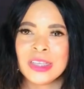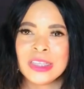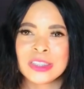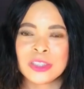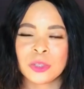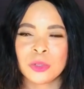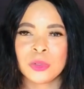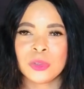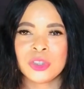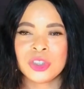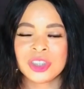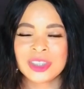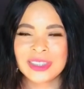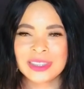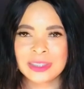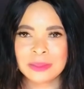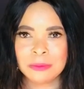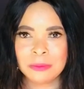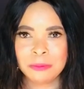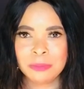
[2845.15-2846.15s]
So
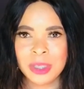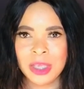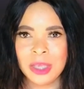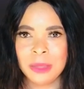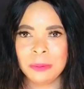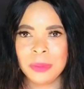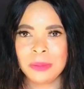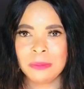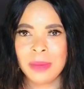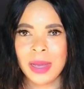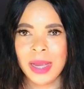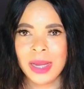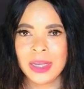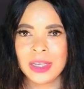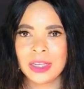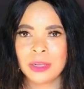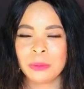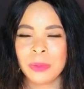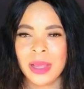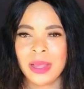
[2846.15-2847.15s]
just keep in
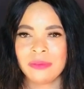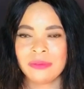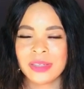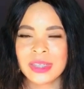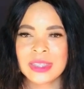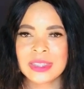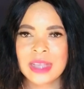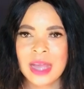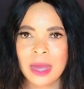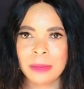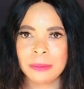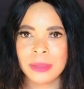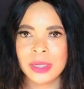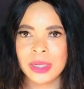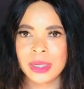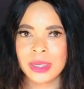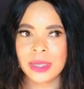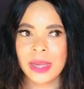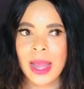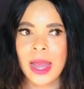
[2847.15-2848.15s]
mind that whatever is
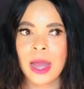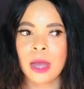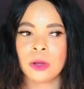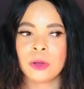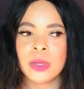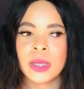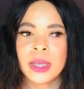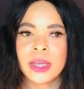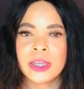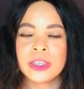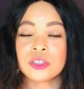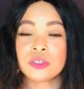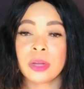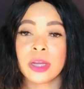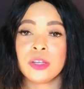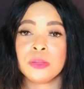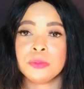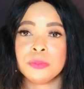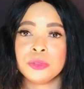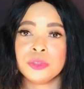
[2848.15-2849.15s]
happening now is
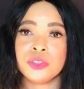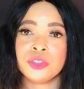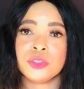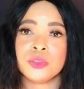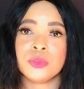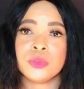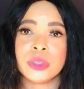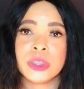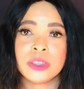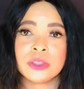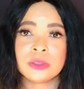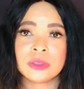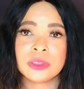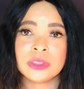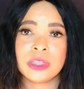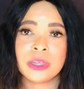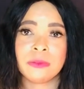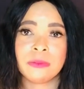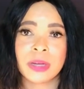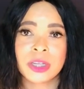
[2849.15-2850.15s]
trying to push you into
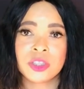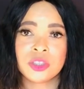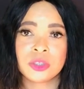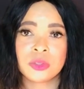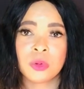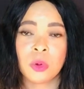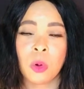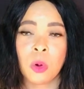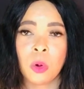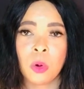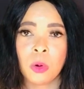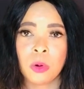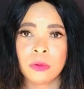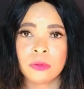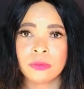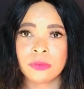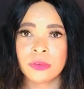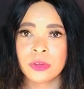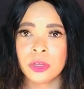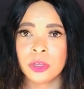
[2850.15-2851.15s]
the direction
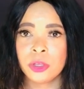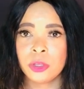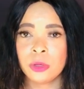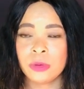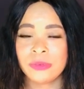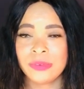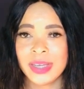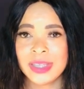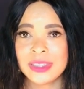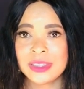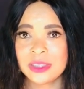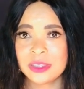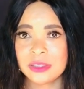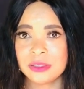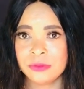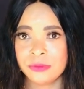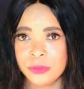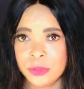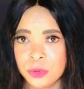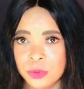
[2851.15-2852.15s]
of your
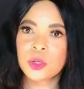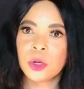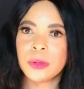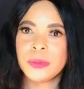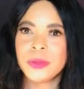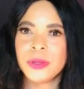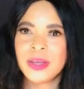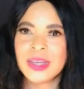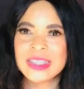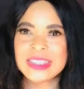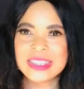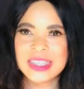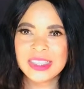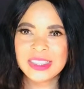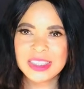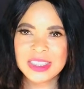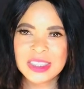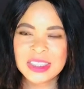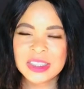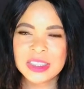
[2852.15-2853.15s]
fated future. Scorpio
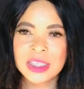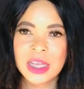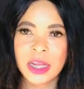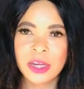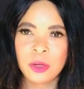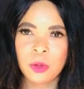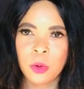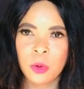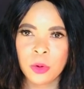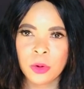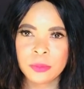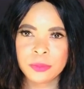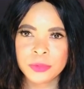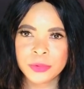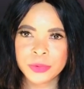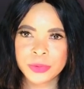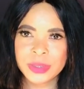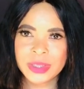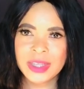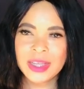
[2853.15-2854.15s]
ascendant, sun or
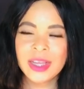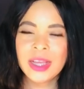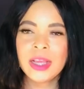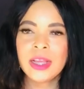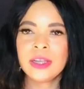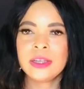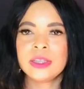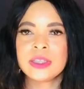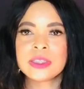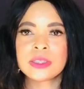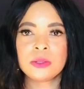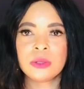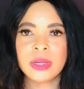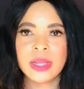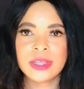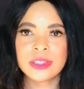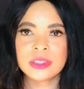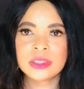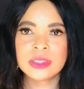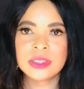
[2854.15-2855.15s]
moon. This
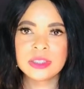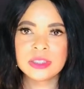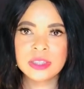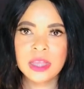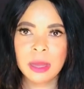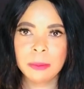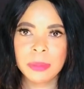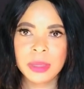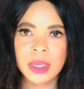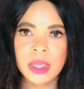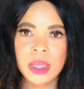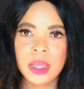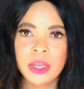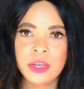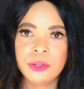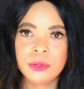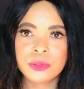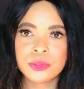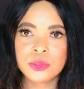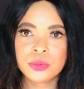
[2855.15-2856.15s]
lunation is happening
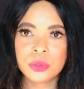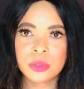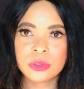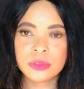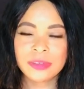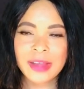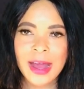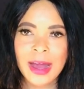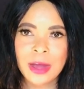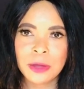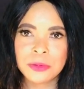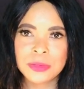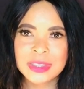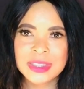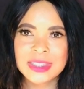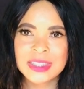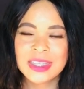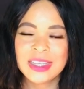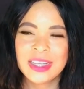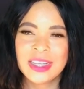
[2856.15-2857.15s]
in your 12th
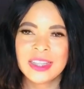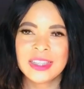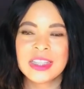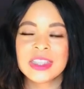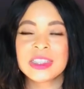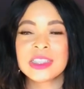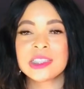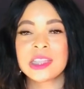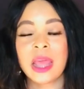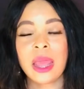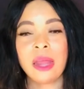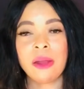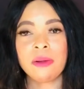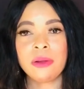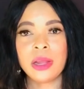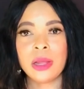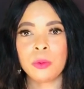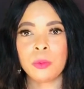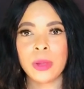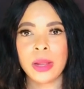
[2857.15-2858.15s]
house. This is the
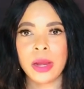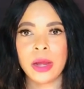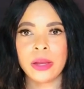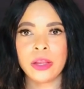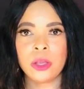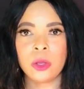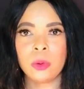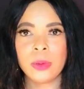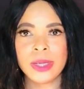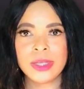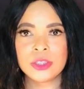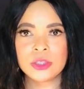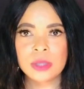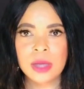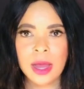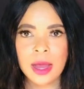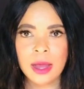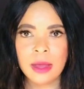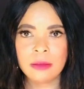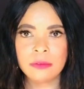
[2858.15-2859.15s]
area where you're going to
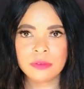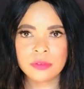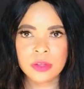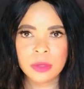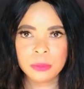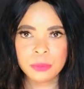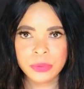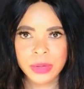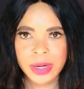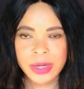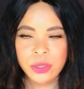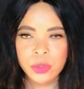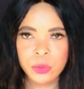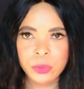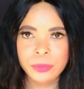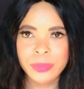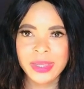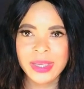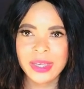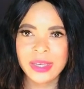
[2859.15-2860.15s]
have brand
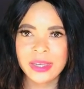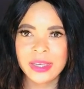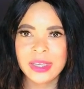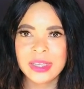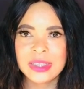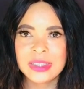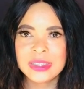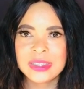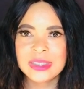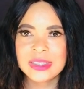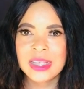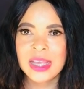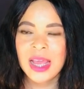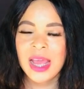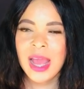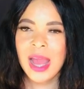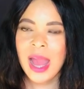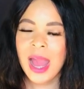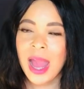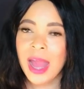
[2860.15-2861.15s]
new beginnings
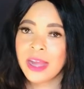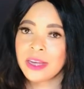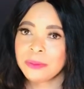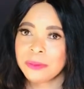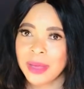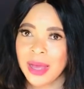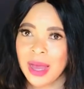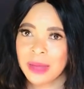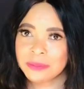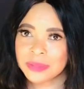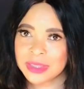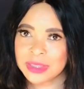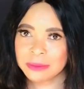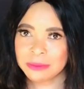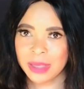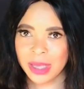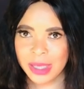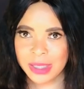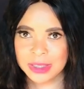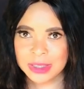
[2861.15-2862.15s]
and perhaps
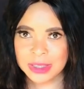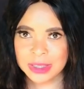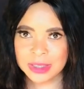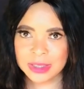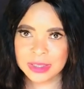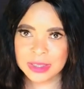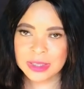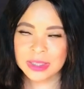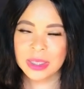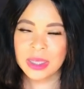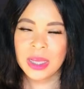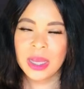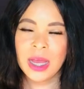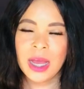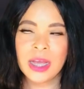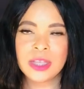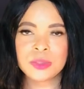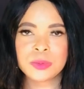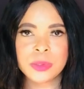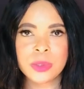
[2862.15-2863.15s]
some endings.
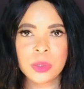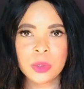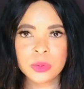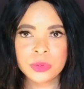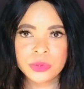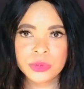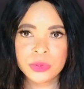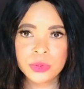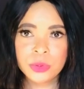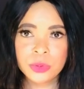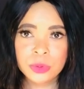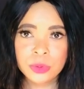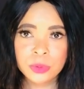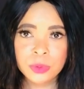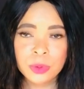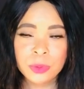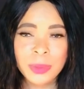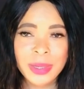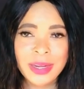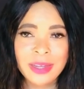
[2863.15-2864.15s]
As we all
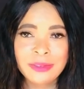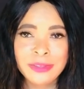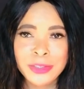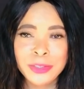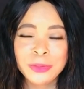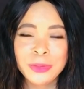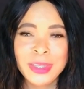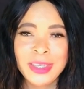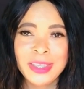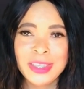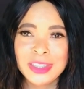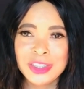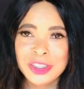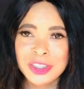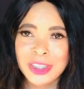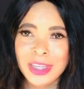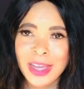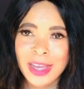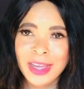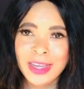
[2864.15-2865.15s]
know, whenever you
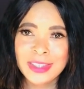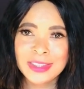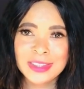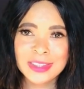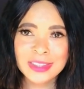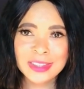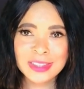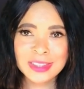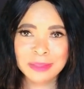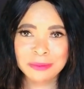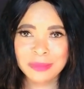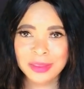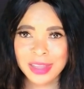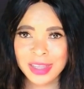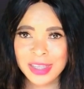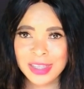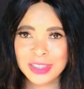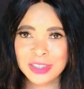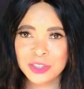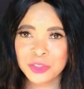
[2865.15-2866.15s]
initiate some
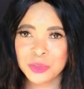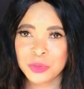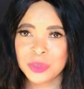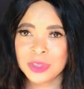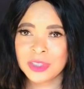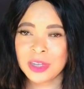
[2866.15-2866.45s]
things,